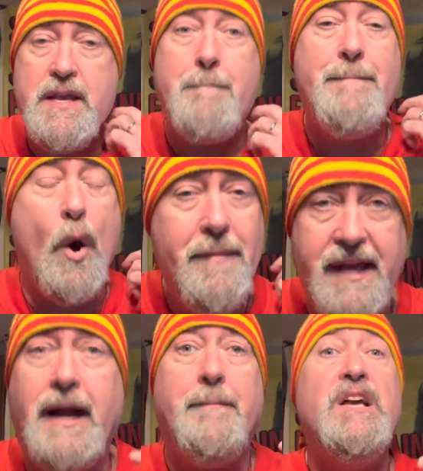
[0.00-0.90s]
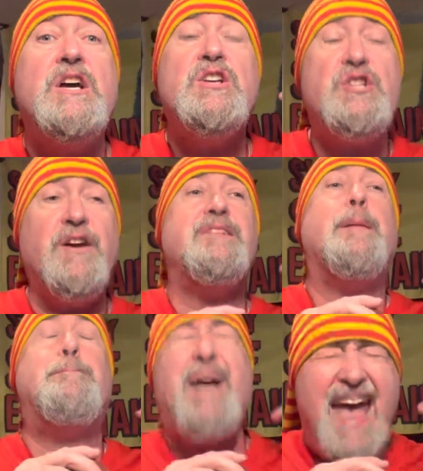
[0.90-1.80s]
momentum
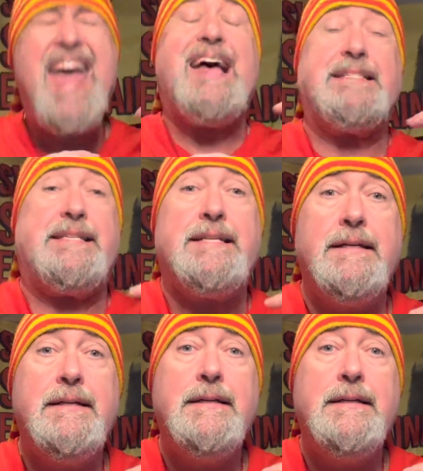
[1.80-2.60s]
shifting pass?